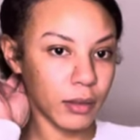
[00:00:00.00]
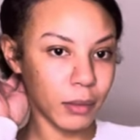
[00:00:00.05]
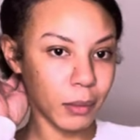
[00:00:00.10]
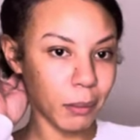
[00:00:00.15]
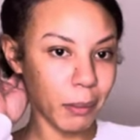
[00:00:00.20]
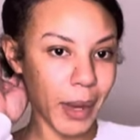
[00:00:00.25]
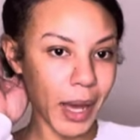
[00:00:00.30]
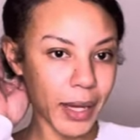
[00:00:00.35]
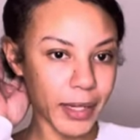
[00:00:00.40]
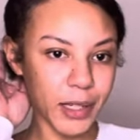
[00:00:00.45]

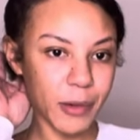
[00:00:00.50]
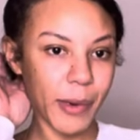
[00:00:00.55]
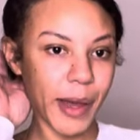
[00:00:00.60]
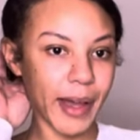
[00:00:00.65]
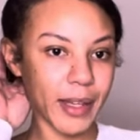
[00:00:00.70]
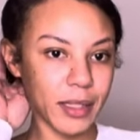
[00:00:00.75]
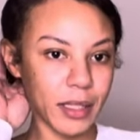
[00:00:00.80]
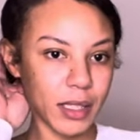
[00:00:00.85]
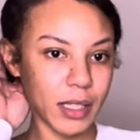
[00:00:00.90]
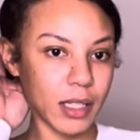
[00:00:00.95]
body
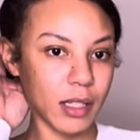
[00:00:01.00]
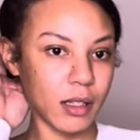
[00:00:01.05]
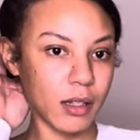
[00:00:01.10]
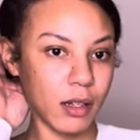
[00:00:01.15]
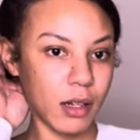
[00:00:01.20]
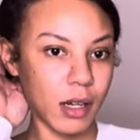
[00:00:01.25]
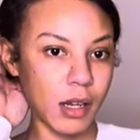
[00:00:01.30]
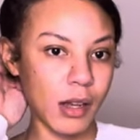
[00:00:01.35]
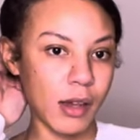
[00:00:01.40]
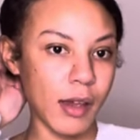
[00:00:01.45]
waxing.
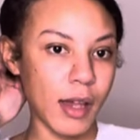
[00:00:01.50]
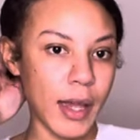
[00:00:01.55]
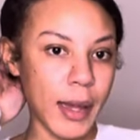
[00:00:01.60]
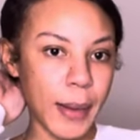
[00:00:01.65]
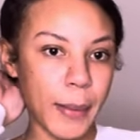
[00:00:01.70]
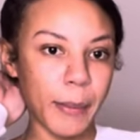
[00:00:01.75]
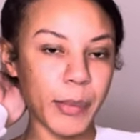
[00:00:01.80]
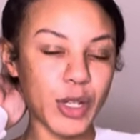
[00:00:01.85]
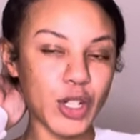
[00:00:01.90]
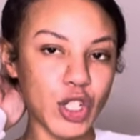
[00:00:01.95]

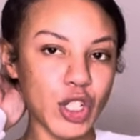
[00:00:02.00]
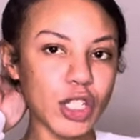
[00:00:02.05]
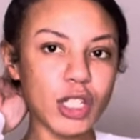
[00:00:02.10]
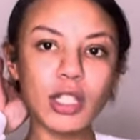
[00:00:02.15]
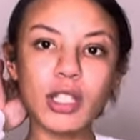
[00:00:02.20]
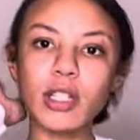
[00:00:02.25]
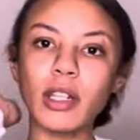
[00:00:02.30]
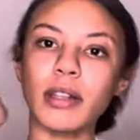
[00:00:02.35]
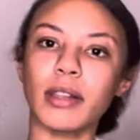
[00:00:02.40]
But just to